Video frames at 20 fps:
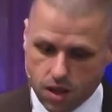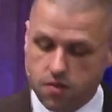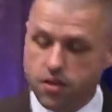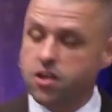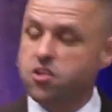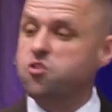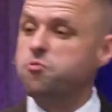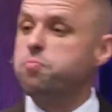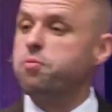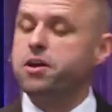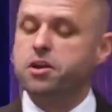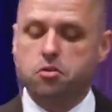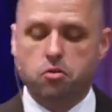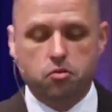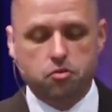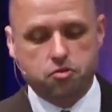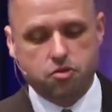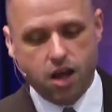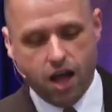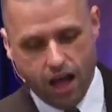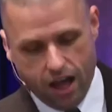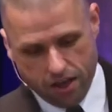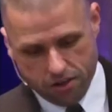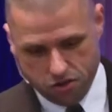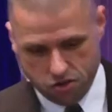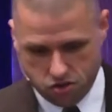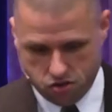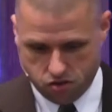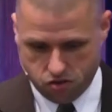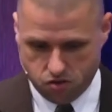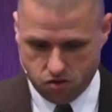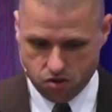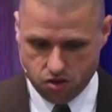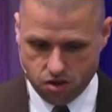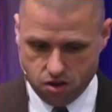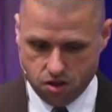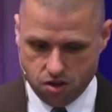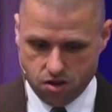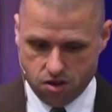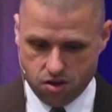they sprinkle dust
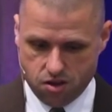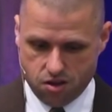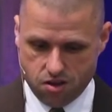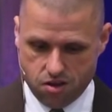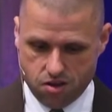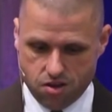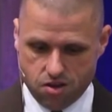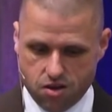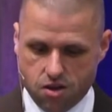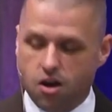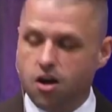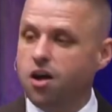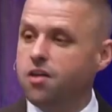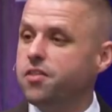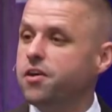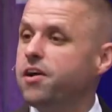on